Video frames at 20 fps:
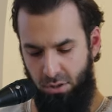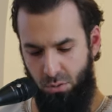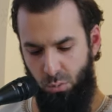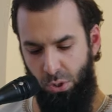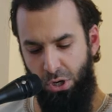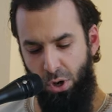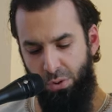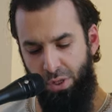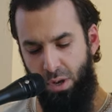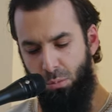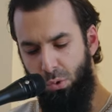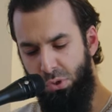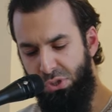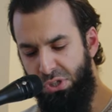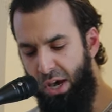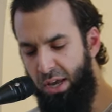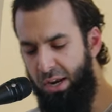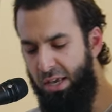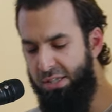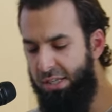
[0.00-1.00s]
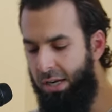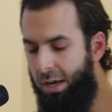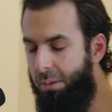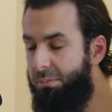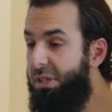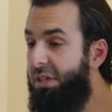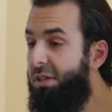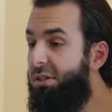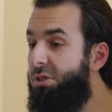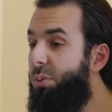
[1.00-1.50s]
We know that Musa alayhi
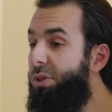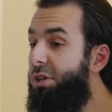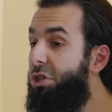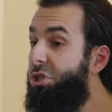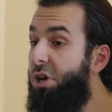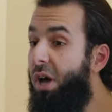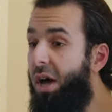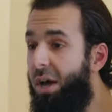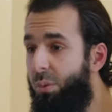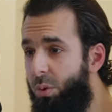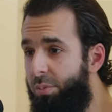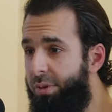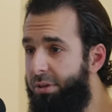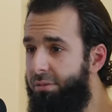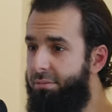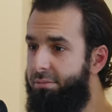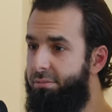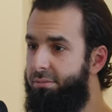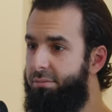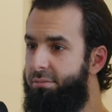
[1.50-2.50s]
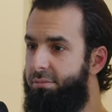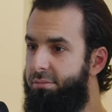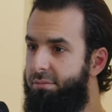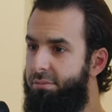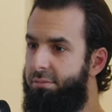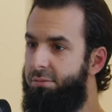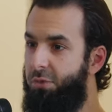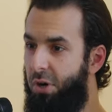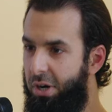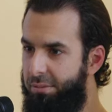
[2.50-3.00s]
deals with a shy woman,
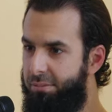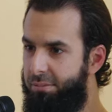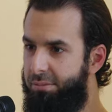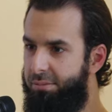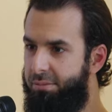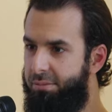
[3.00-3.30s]
right?